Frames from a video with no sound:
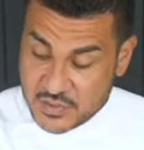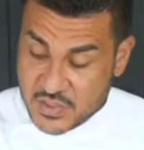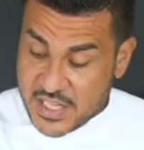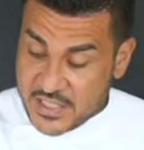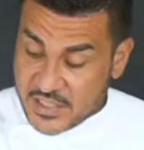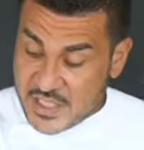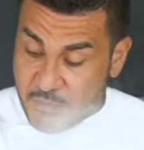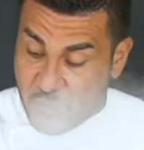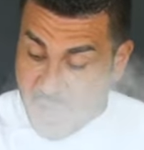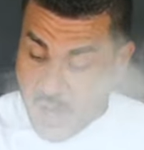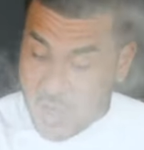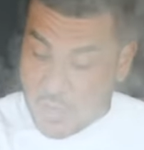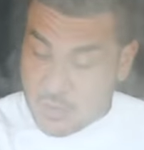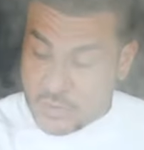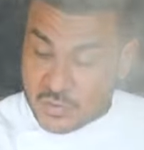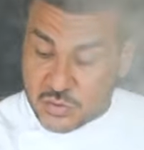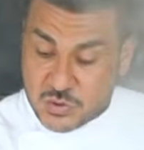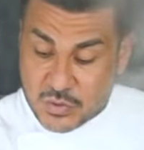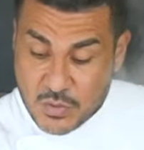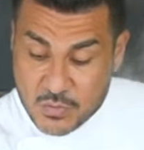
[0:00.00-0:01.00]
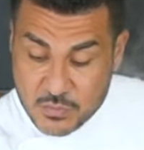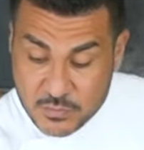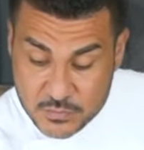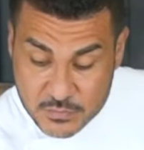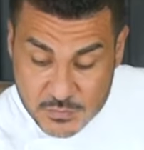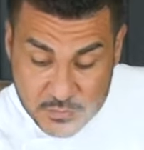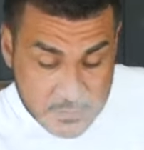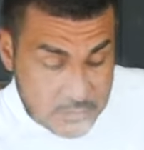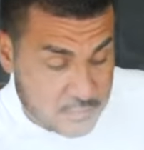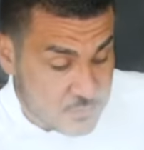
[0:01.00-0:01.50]
take them out
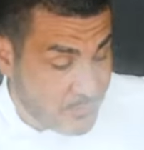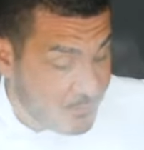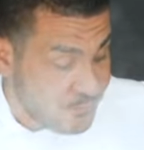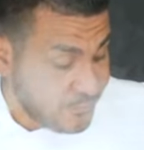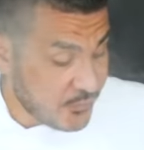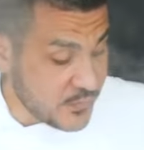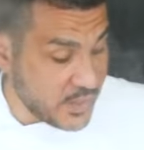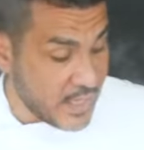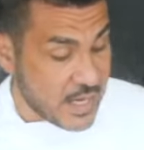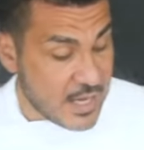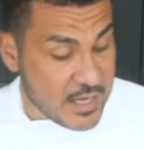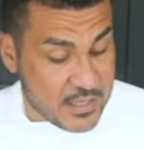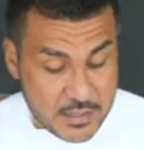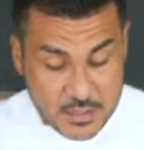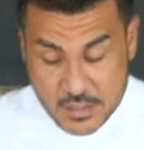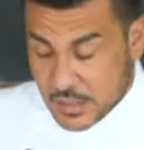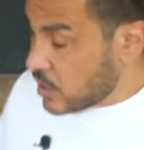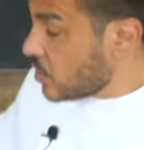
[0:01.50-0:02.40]
and